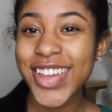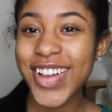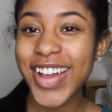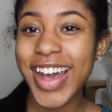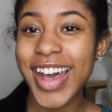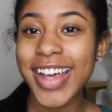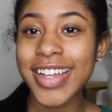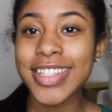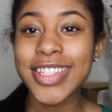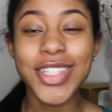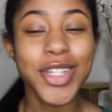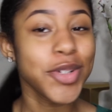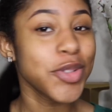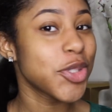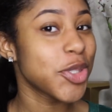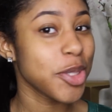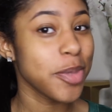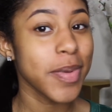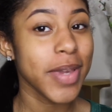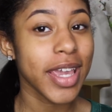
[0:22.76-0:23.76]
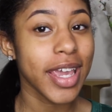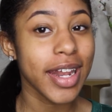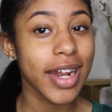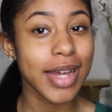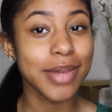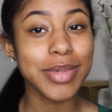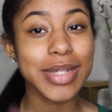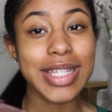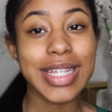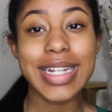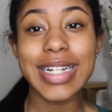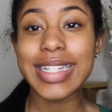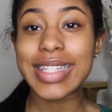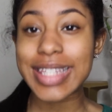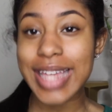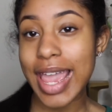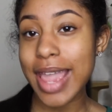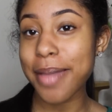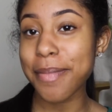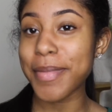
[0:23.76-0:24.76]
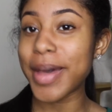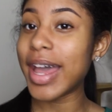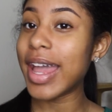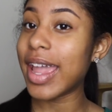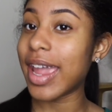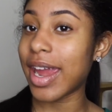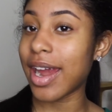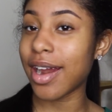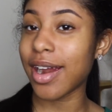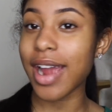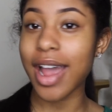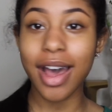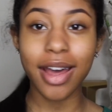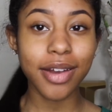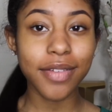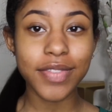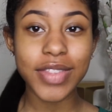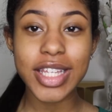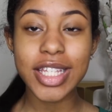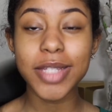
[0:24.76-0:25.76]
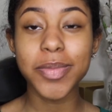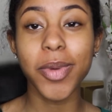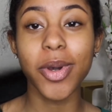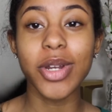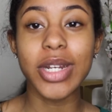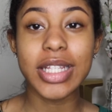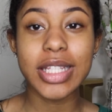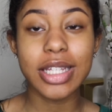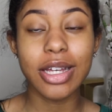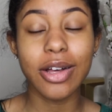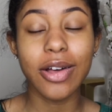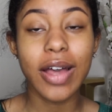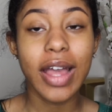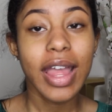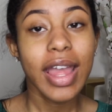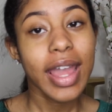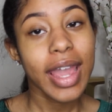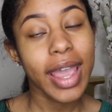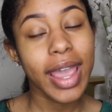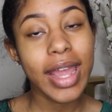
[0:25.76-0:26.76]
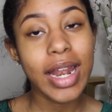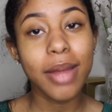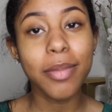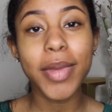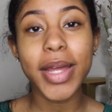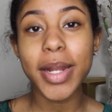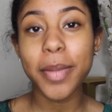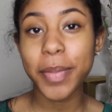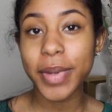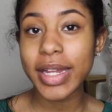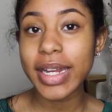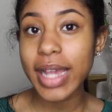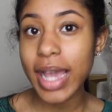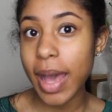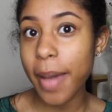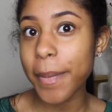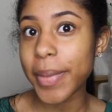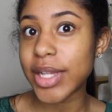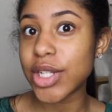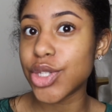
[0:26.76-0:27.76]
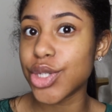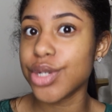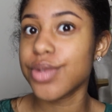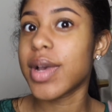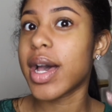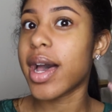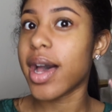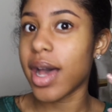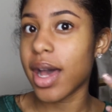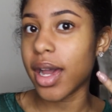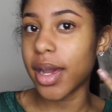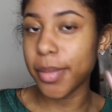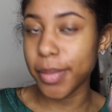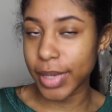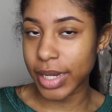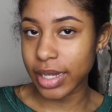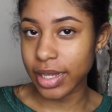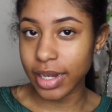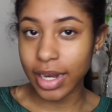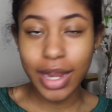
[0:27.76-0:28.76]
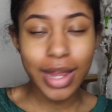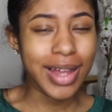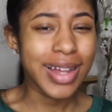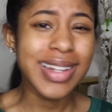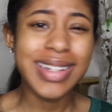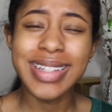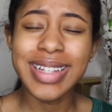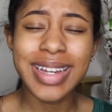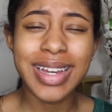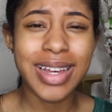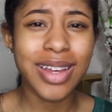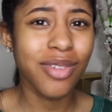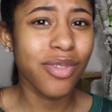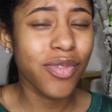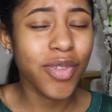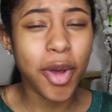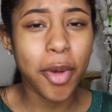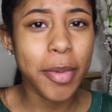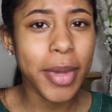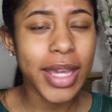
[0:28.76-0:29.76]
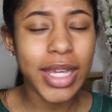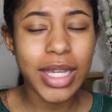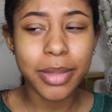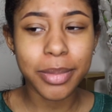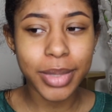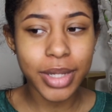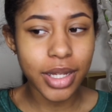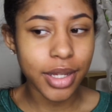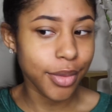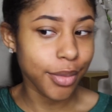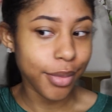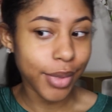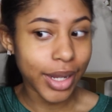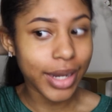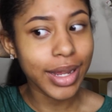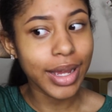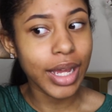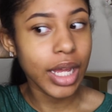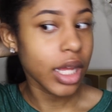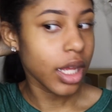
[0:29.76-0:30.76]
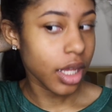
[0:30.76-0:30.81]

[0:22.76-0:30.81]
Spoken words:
you guys, so to begin I'm just going to take my hair out of this ponytail and I'm going to put it up into a high bun. The faux bang and bun, why not?